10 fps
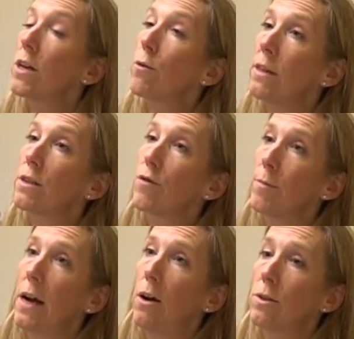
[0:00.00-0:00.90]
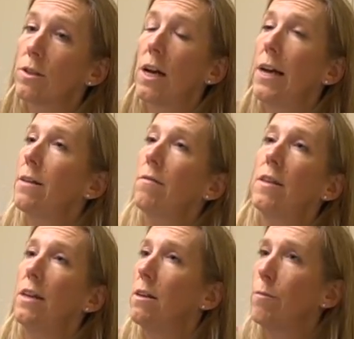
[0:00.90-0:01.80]
requests from the outside,
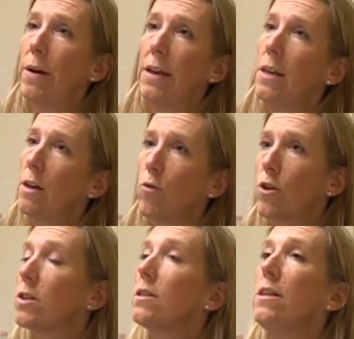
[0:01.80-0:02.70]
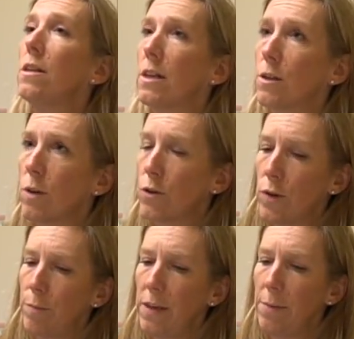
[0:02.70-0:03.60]
and then depending what is needed as well
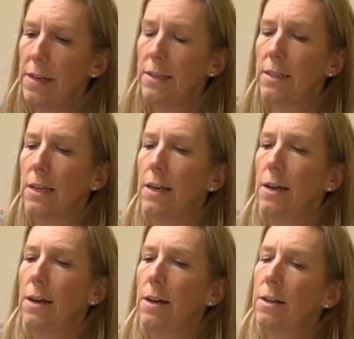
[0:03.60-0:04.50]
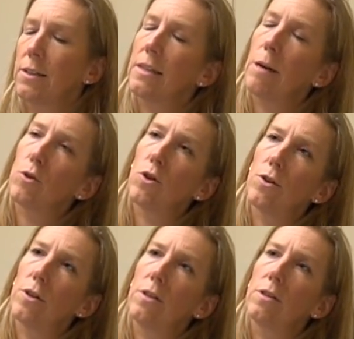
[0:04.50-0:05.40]
to the PMS.
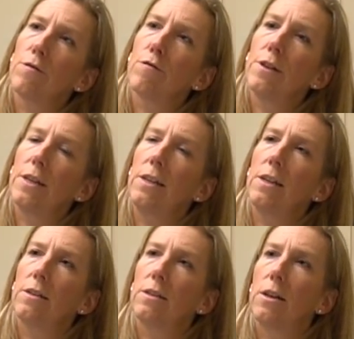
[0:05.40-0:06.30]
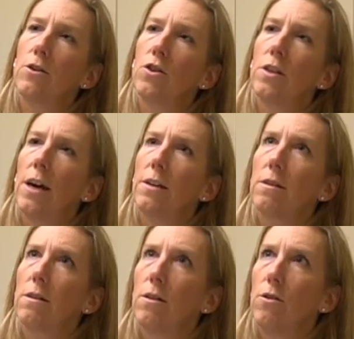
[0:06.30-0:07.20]
Snapshot is different in as such
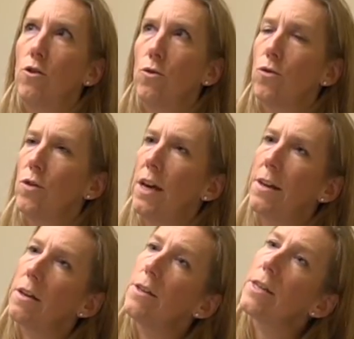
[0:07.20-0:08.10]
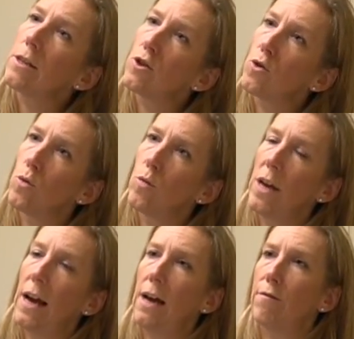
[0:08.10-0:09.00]
that due to the analytics tool
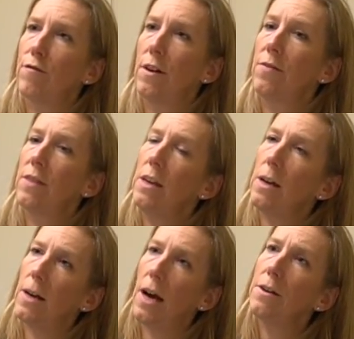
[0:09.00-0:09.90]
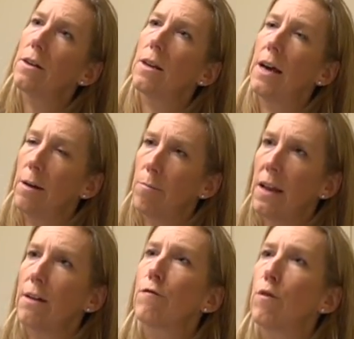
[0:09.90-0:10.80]
we have and the underlying
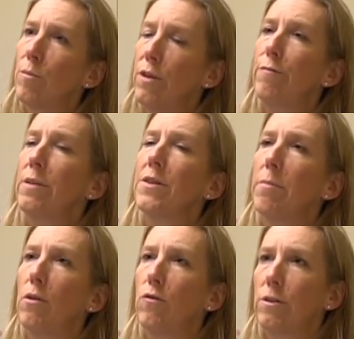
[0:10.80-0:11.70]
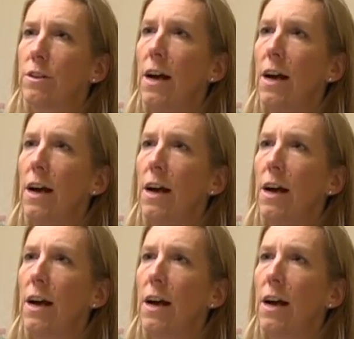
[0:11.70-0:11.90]
platform we've built up over